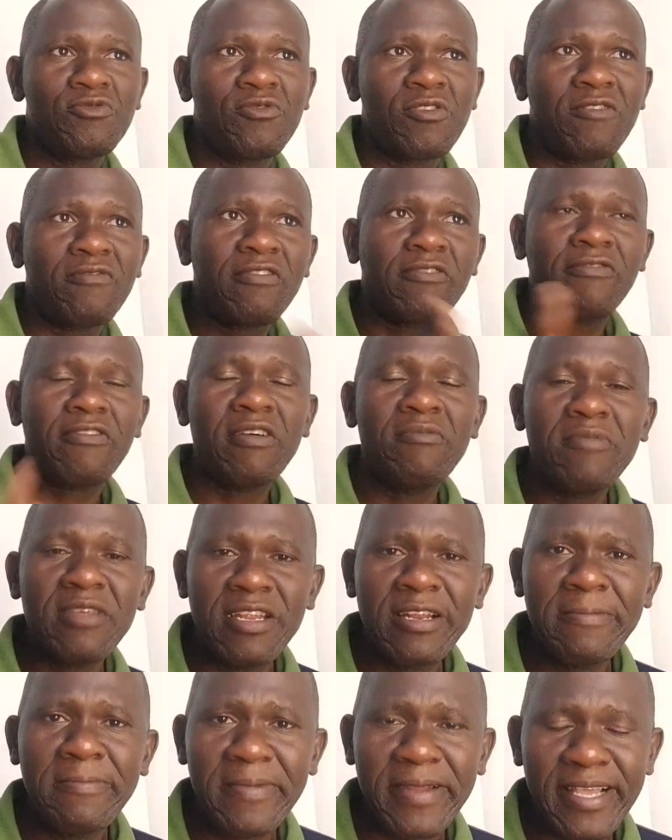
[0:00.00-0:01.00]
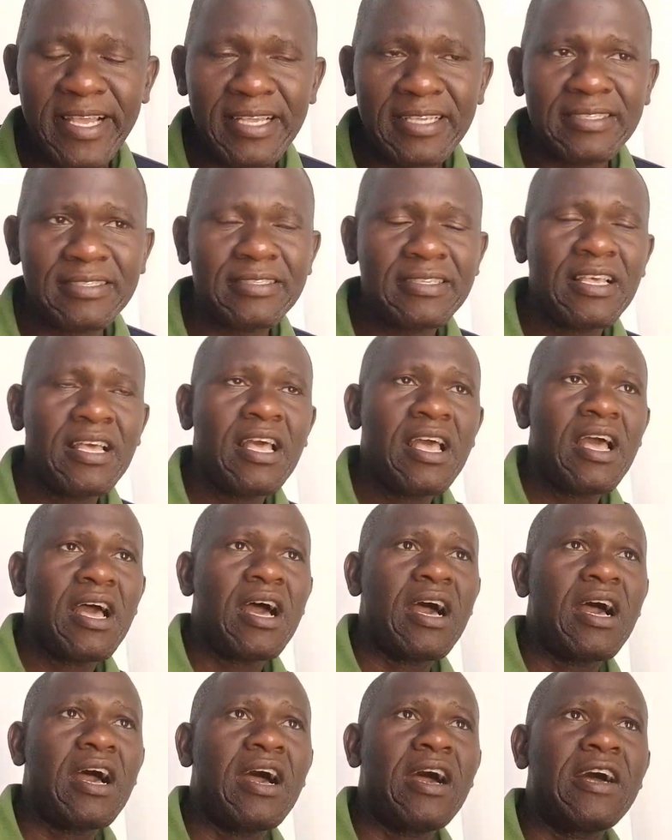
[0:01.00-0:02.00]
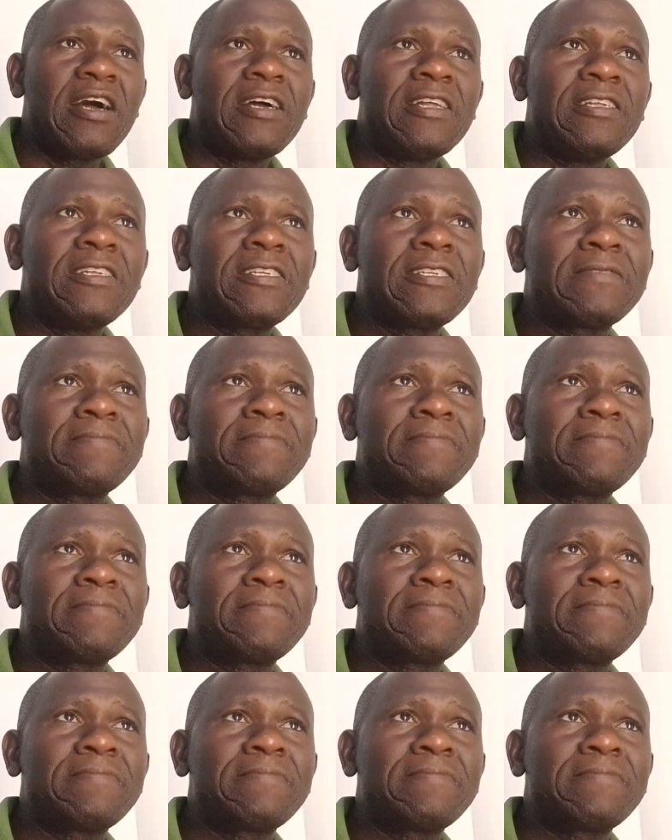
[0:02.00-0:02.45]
have a family in place, and